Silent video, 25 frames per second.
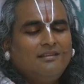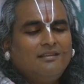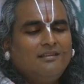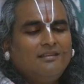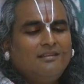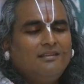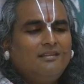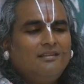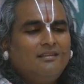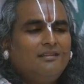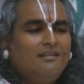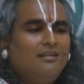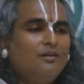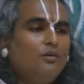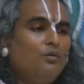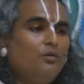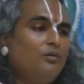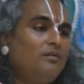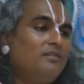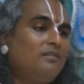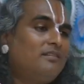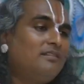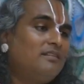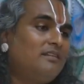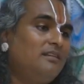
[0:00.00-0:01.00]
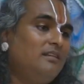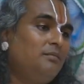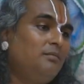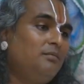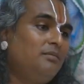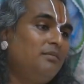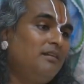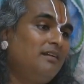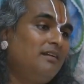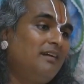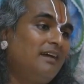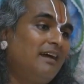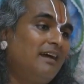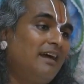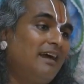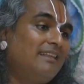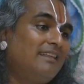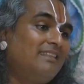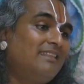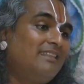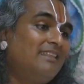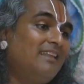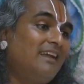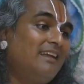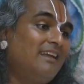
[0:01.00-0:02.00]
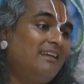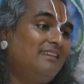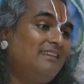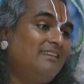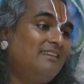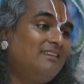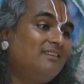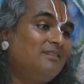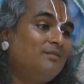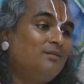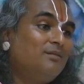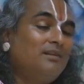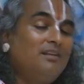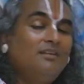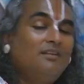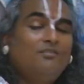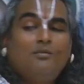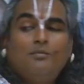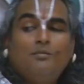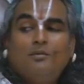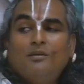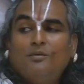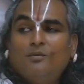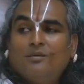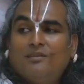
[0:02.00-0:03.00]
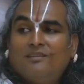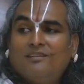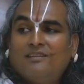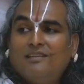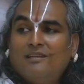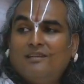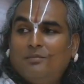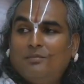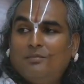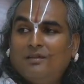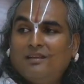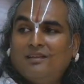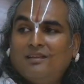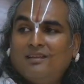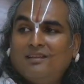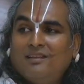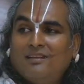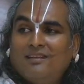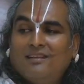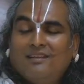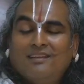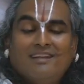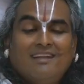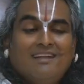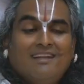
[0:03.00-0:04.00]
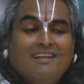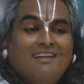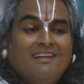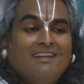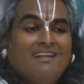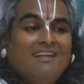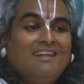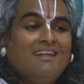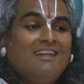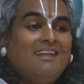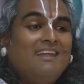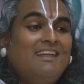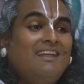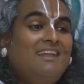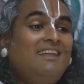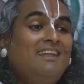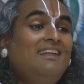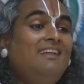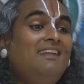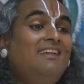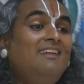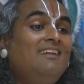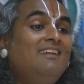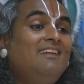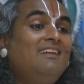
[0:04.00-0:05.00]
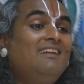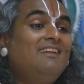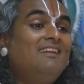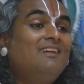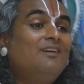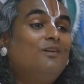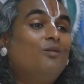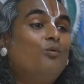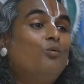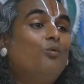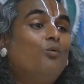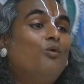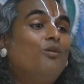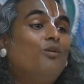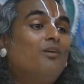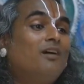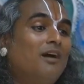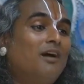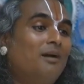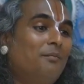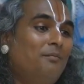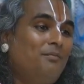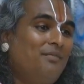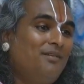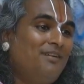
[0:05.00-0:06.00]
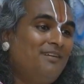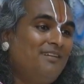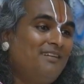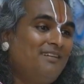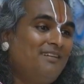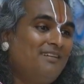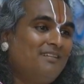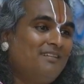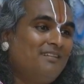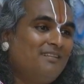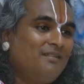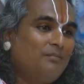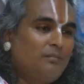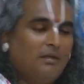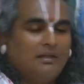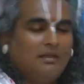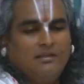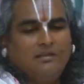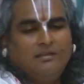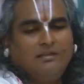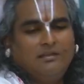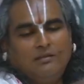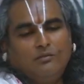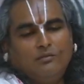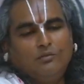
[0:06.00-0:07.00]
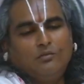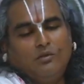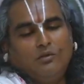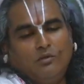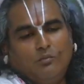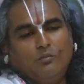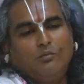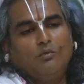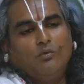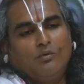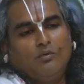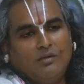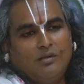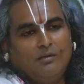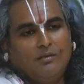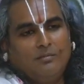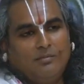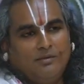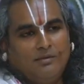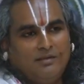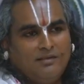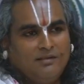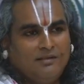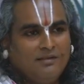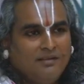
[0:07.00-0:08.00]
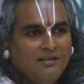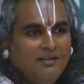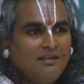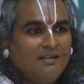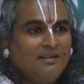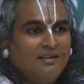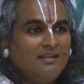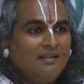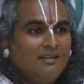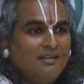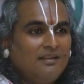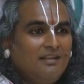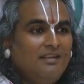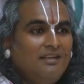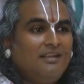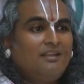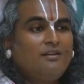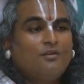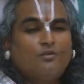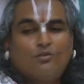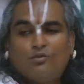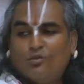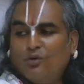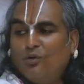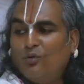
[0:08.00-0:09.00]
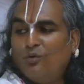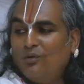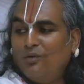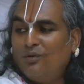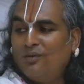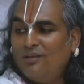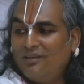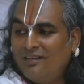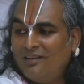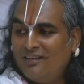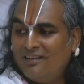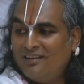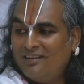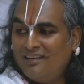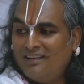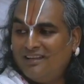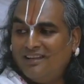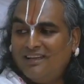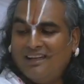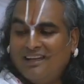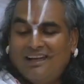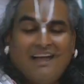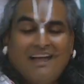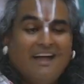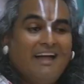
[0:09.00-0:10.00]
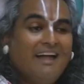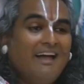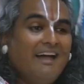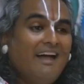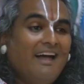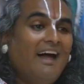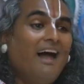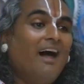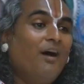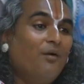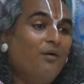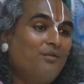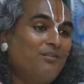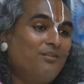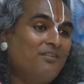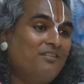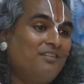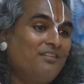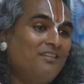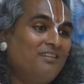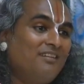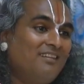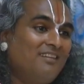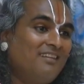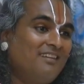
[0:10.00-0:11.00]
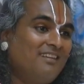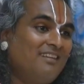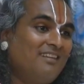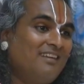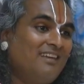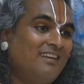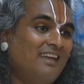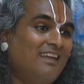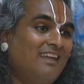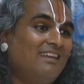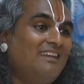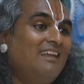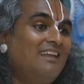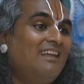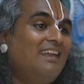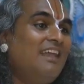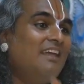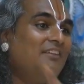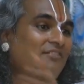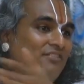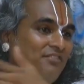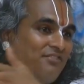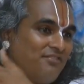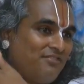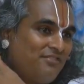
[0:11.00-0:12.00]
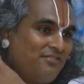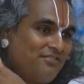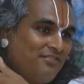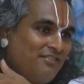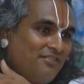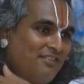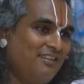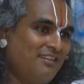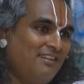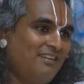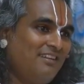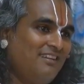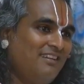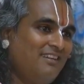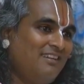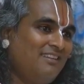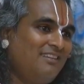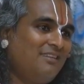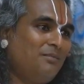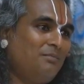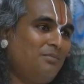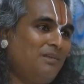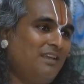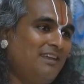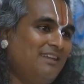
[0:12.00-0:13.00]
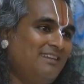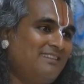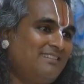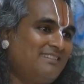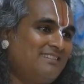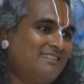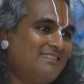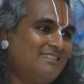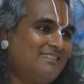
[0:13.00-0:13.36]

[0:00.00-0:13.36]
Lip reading: they all sleep at night, when everybody was sleeping, he woke up. But he could not walk up. He crawled out and he left the place.